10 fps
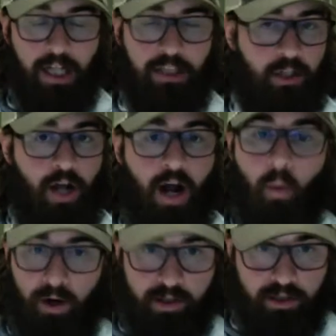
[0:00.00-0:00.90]
They're not
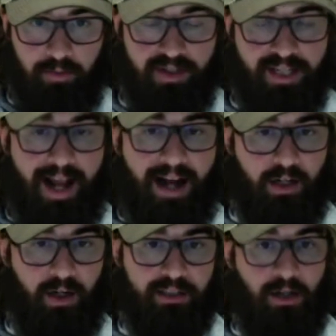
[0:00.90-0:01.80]
100%
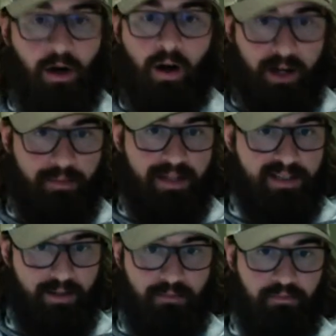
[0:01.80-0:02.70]
accurate. There are going to be
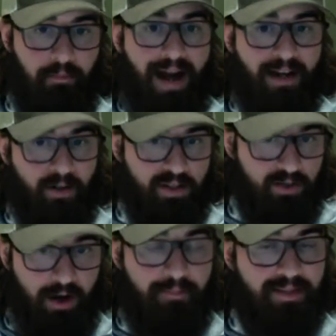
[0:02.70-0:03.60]
some minor
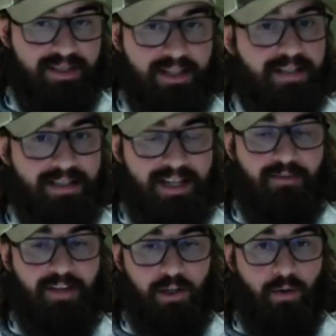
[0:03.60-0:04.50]
discrepancies. It's
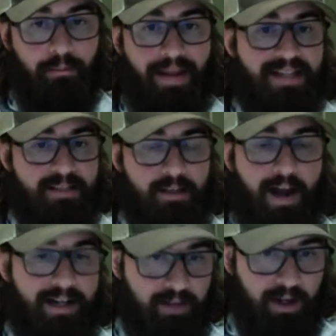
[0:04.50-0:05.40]
giving you a
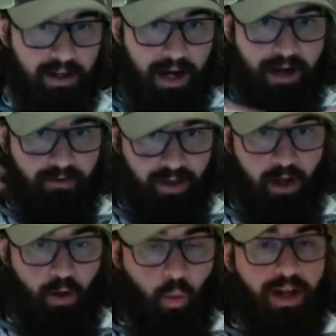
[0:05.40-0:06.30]
baseline kind of
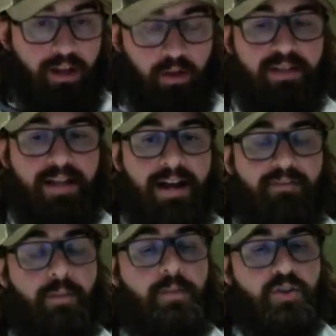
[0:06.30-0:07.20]
what it looks like
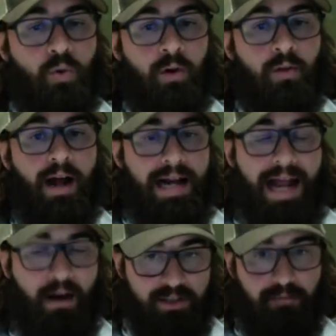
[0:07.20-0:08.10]
from the shoreline
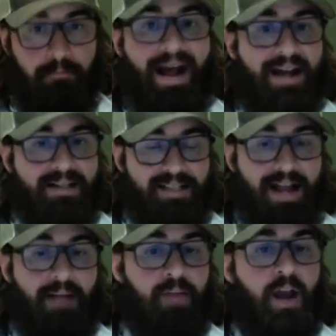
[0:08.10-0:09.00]
out to max
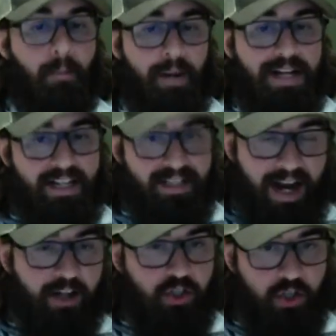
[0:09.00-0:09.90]
depth, but it can
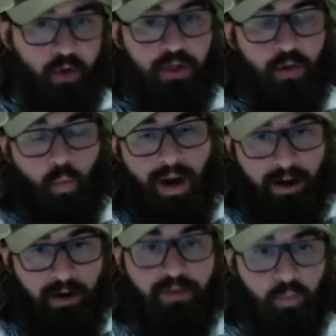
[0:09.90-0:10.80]
kind of show you
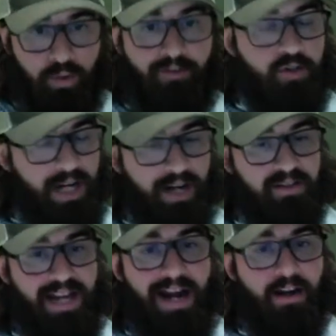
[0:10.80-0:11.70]
where the river channel
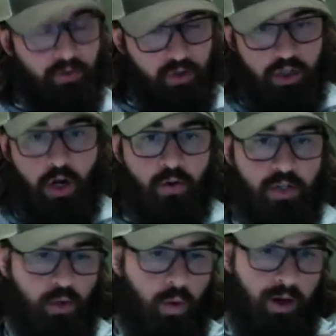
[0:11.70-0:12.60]
is at. It'll show
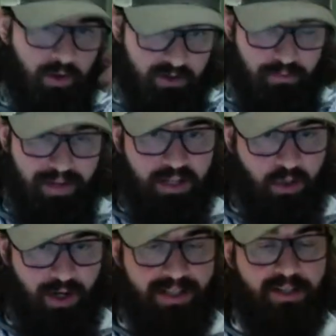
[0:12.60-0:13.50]
you where there's big
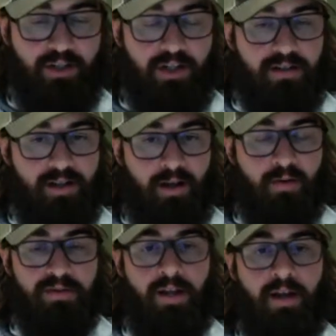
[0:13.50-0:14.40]
transition
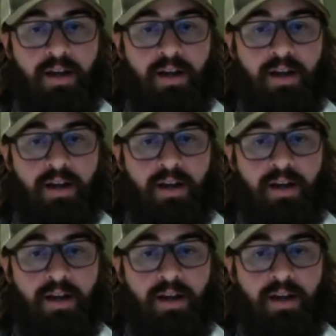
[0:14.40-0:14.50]
zones.